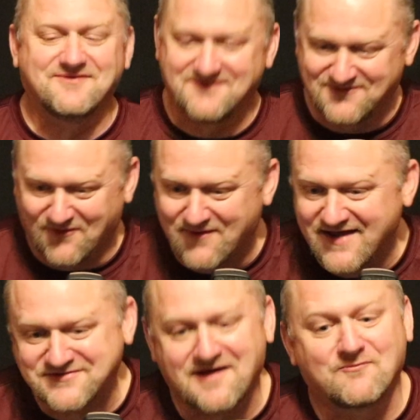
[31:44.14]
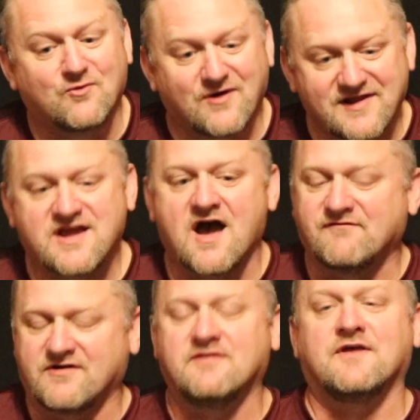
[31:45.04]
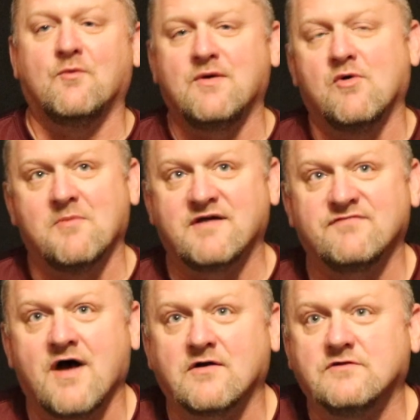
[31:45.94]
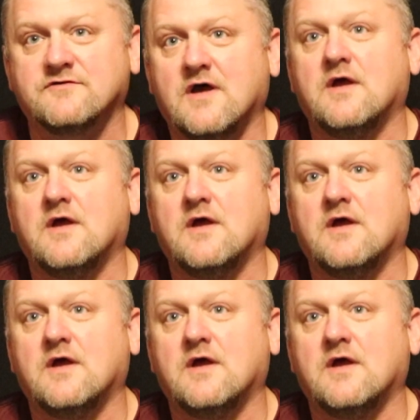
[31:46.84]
the rest, I'm really confident that we will make finals.